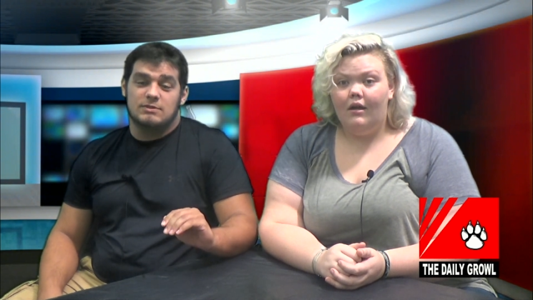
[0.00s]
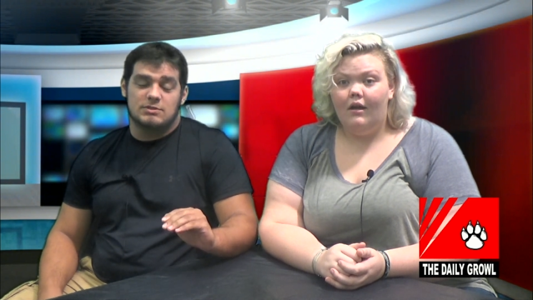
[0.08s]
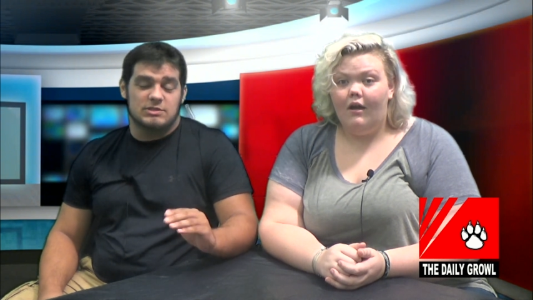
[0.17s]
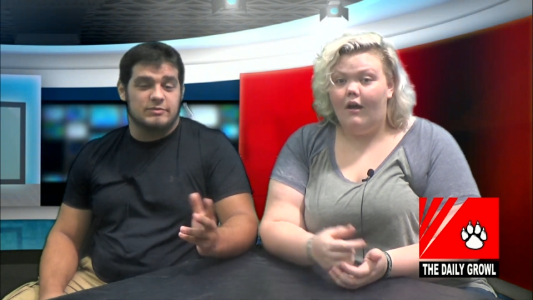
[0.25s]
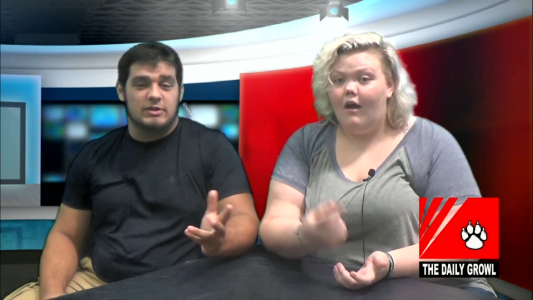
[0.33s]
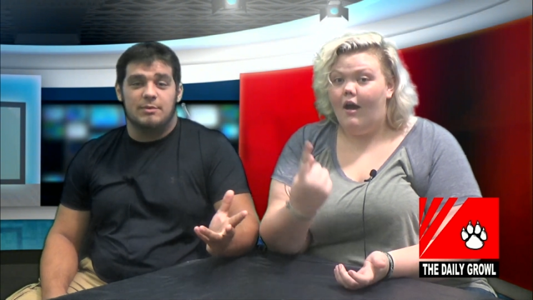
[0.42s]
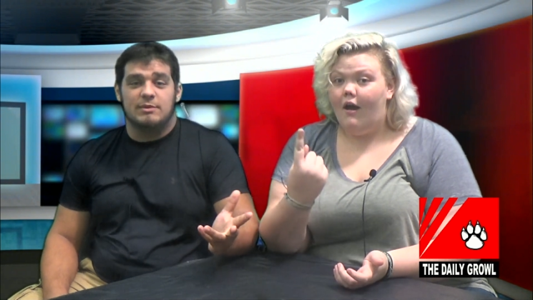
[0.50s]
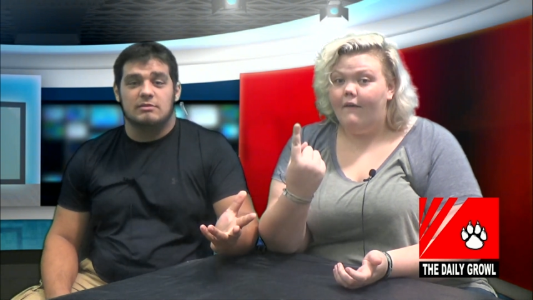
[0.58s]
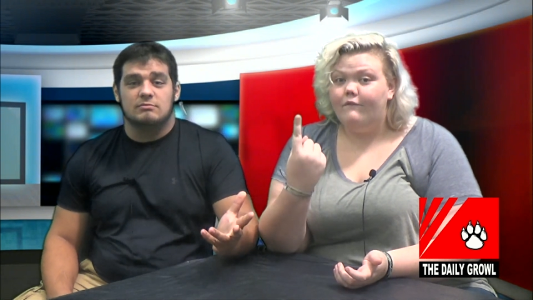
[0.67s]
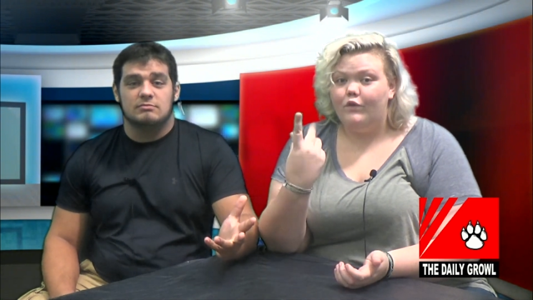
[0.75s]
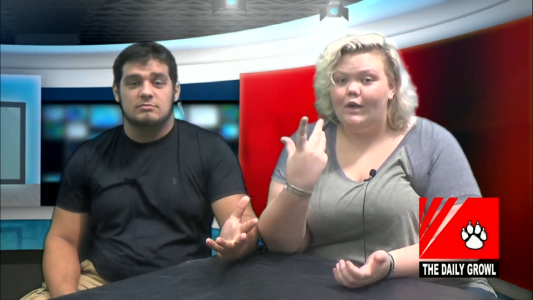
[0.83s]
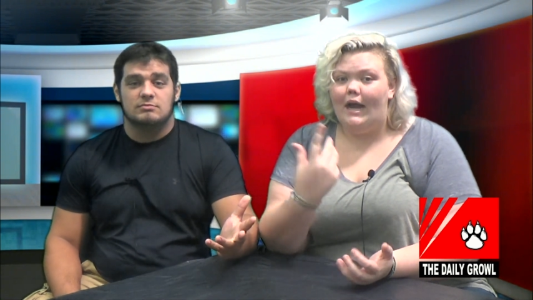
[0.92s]
Speaker 1: just for coming. A
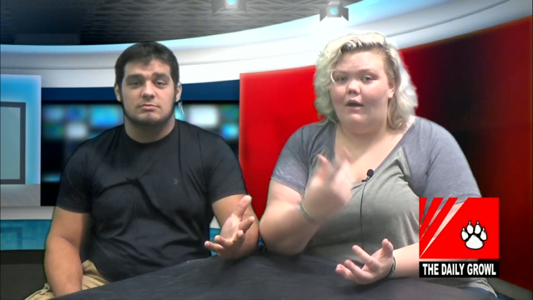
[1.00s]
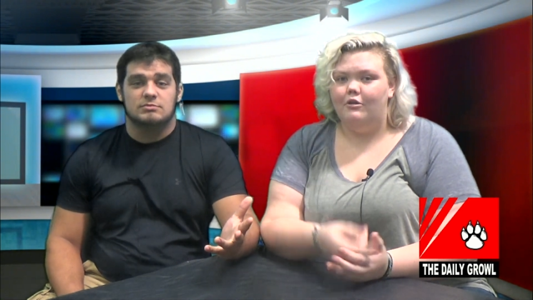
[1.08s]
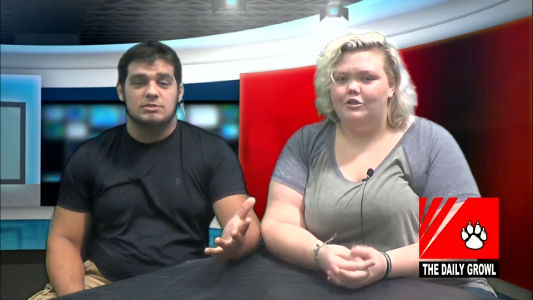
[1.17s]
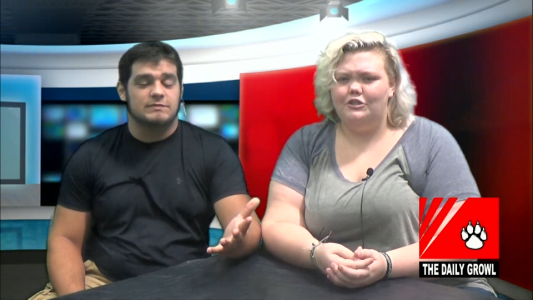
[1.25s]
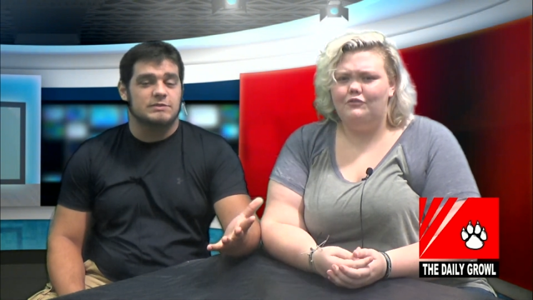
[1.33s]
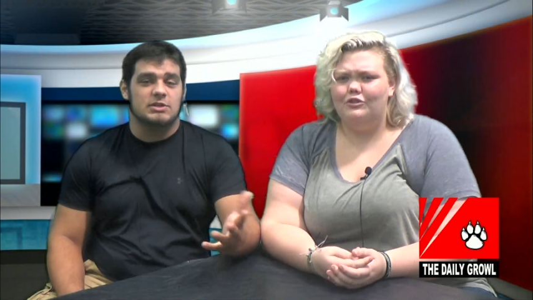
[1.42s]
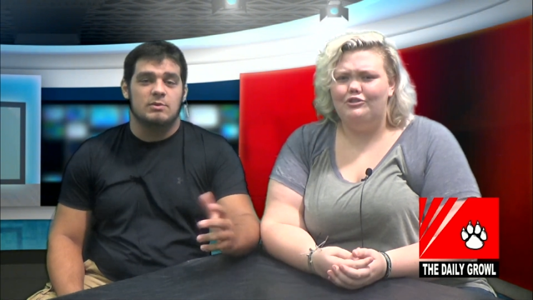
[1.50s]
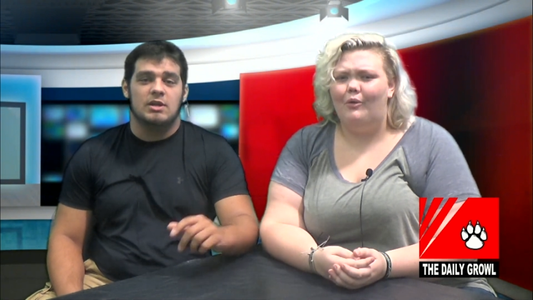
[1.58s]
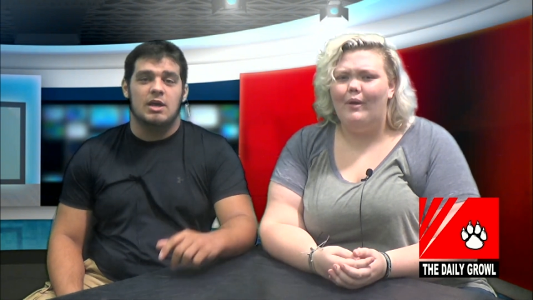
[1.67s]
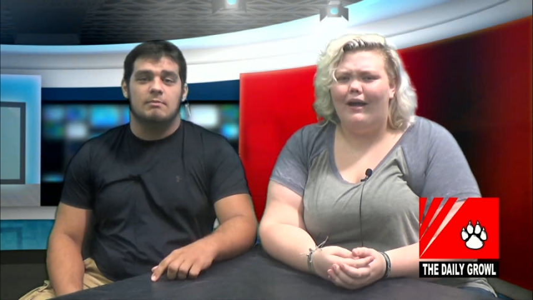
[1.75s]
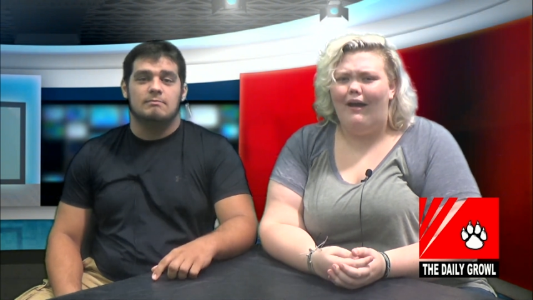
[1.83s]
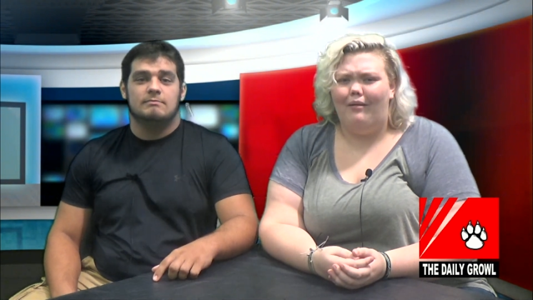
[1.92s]
free hour just, just for, showing,
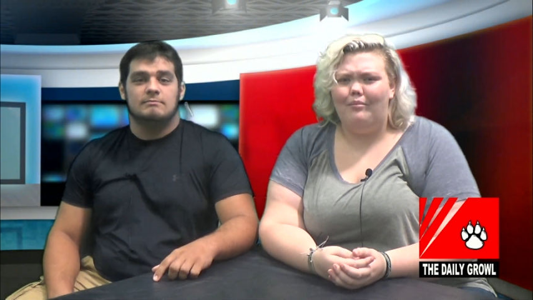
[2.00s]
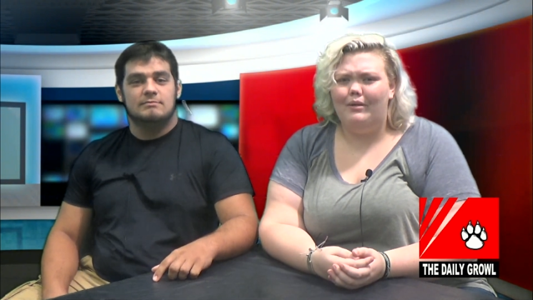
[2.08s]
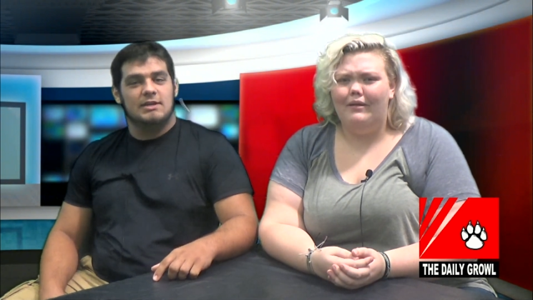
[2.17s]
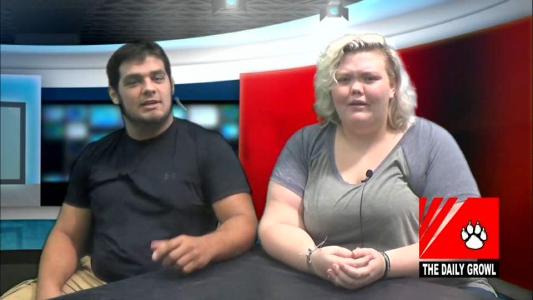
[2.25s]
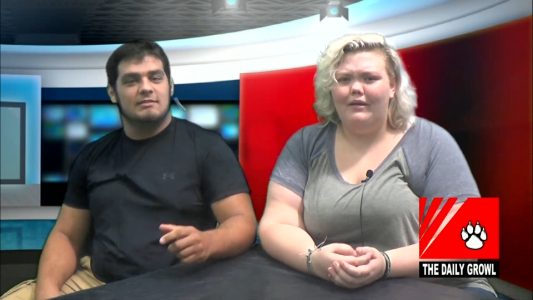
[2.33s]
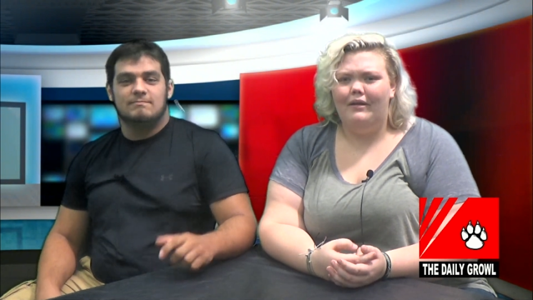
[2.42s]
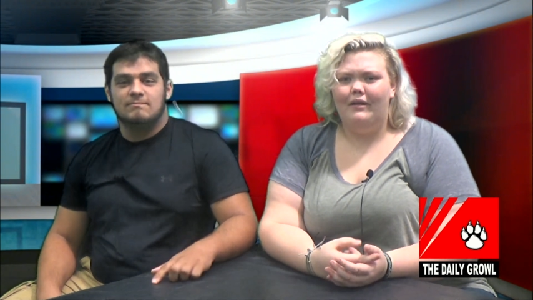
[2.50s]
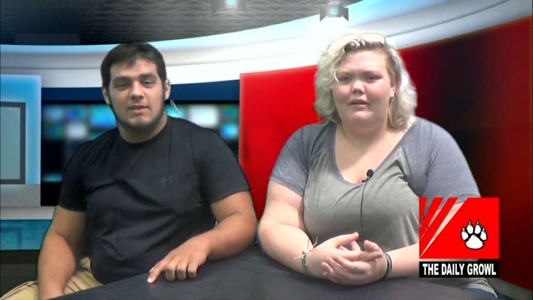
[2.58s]
showing up. up. Yeah.